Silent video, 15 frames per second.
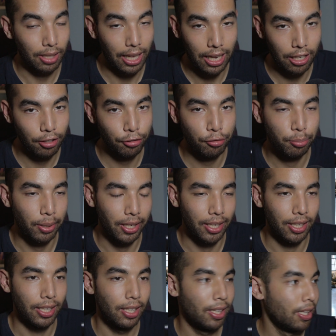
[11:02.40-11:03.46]
live,
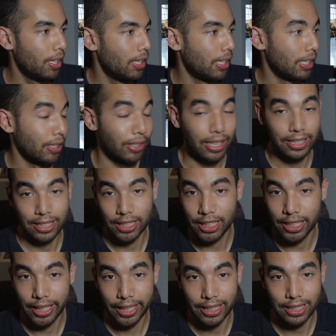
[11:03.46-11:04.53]
but you guys get
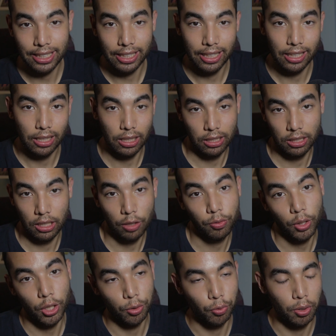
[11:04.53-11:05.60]
to only see it in a
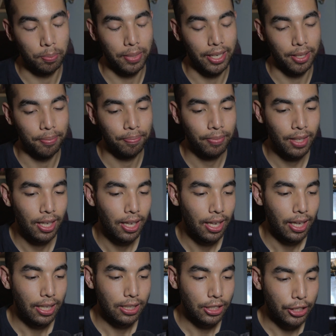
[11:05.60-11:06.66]
photo form now.
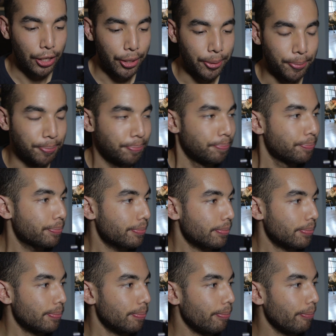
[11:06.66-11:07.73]
So
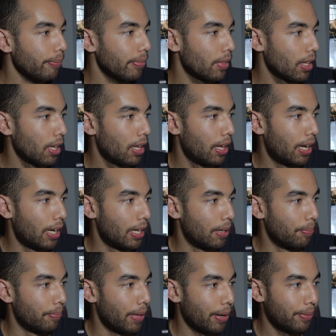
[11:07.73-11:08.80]

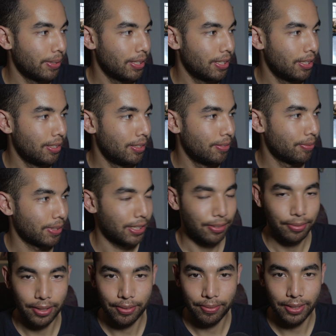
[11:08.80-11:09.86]
that one was a
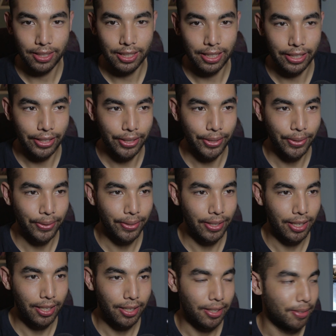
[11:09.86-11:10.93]
fun one to do.
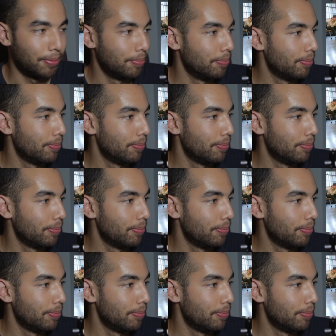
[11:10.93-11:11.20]
I